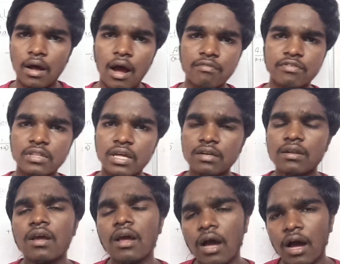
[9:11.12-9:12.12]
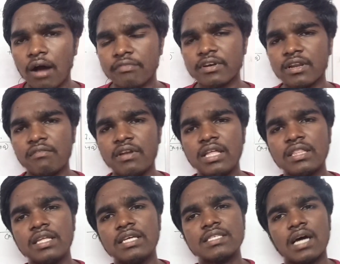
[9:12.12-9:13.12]
After that, after revealing
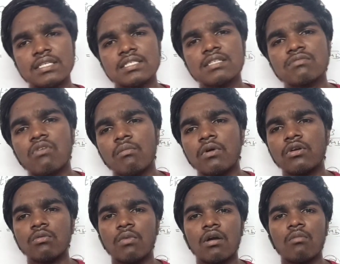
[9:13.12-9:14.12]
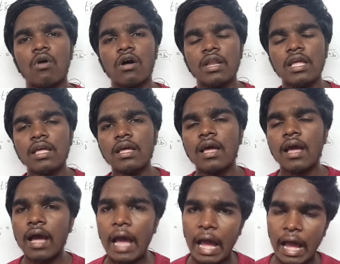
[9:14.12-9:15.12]
these answers from tomorrow morning
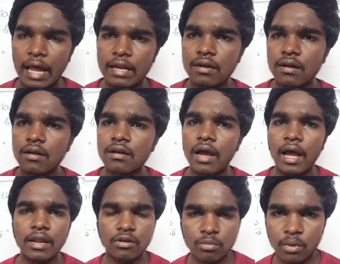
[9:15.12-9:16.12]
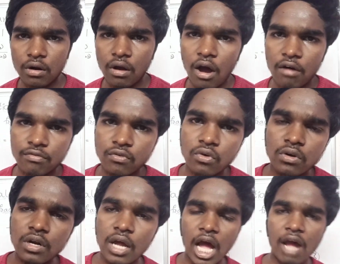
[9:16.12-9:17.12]
and tomorrow
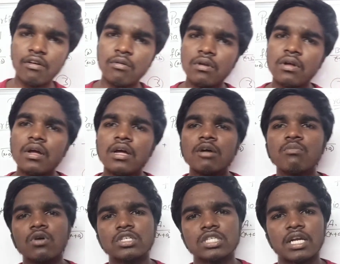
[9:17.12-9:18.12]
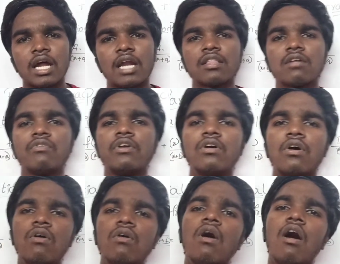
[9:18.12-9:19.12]
afternoon, I will post another
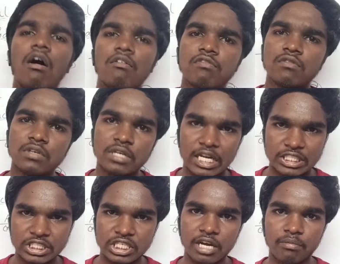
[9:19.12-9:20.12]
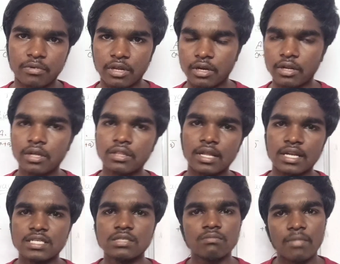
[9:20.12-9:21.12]
video of next chapter, that
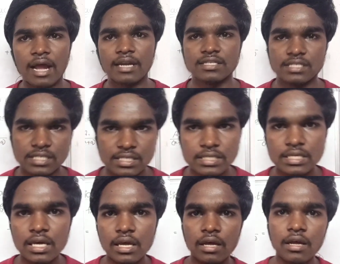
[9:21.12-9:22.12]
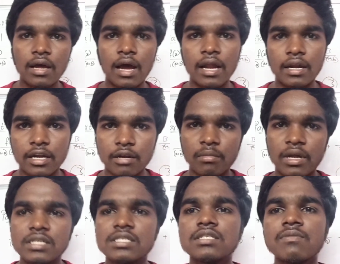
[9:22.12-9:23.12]
is matrices and
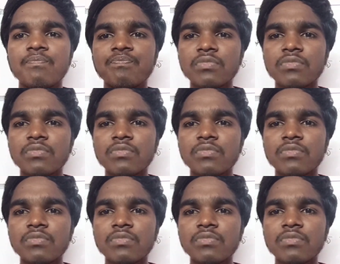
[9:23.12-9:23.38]
determinants.